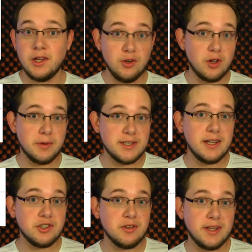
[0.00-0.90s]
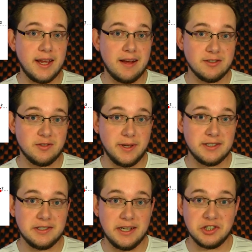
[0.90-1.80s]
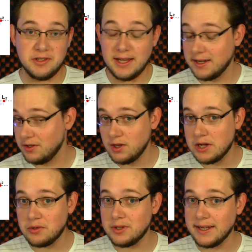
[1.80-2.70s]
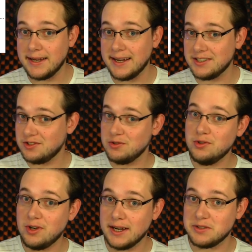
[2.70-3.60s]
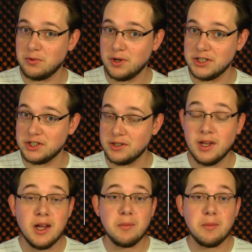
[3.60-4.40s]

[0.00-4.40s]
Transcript: you could potentially have a space station that could not only enhance lunar exploration,